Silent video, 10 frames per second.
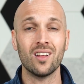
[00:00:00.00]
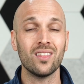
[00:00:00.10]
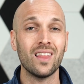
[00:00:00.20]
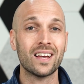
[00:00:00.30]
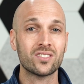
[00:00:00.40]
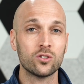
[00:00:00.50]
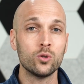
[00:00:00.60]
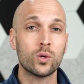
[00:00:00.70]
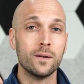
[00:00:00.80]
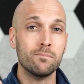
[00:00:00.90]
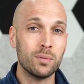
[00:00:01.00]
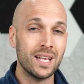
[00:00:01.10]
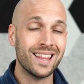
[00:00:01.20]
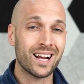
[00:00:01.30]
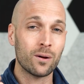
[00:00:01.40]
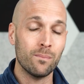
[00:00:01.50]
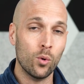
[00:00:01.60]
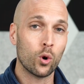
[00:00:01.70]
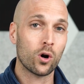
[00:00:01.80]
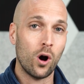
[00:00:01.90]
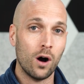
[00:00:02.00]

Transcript: unless you can be there more